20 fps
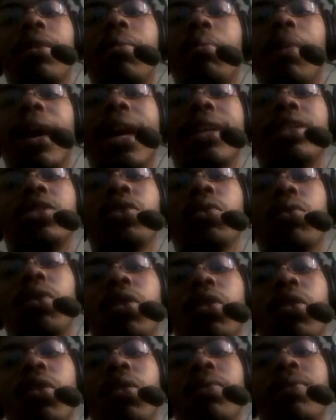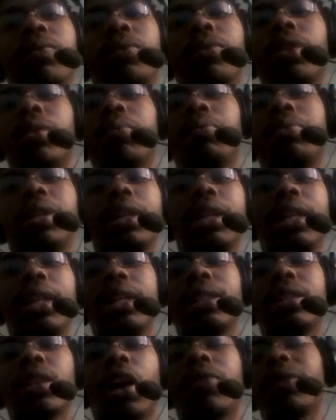Mashiro,
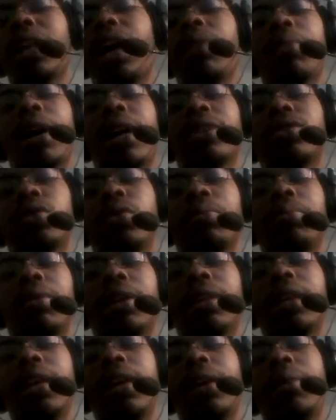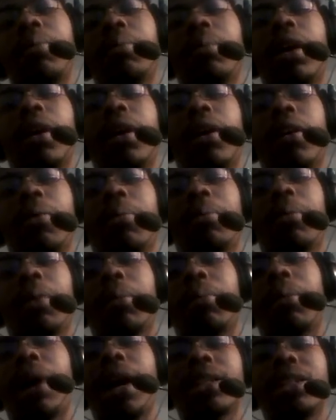please. Not Mashiro, but
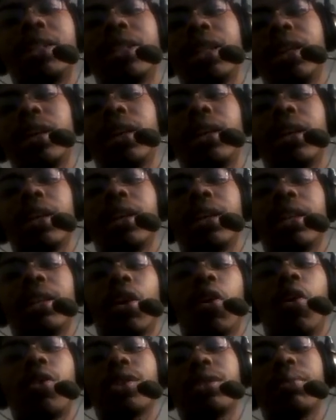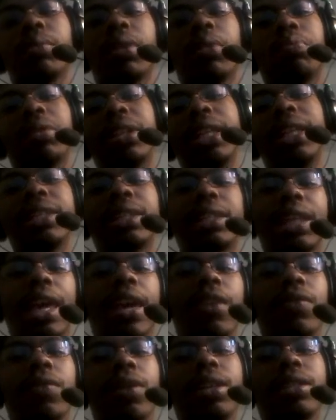Machia and Oshimi, please
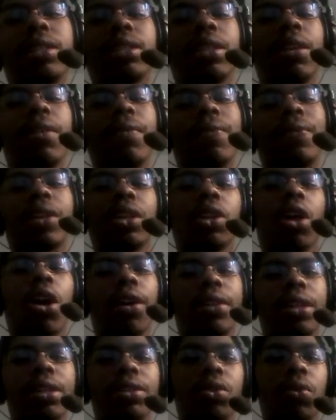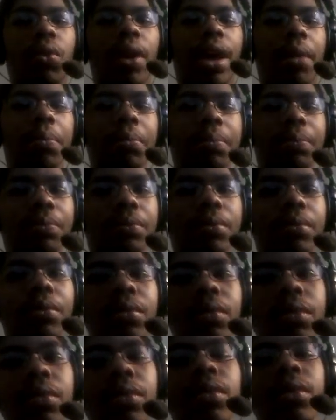save us. And all this crap.
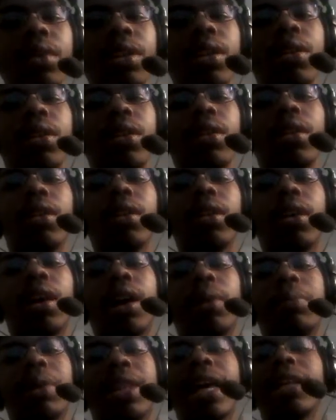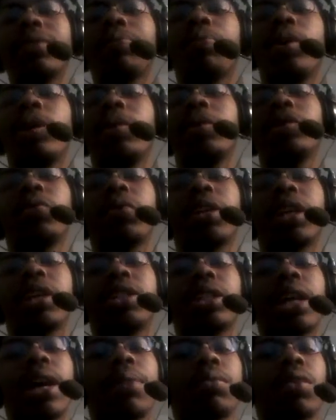And that's pretty much where the
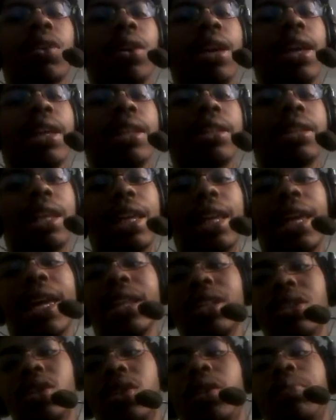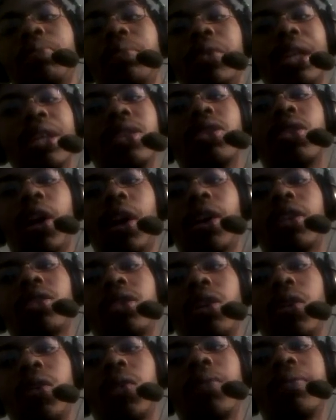chapter ends. It ends on a pretty dark
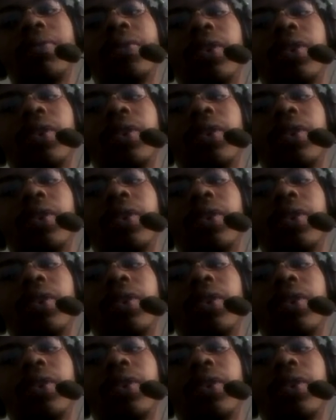note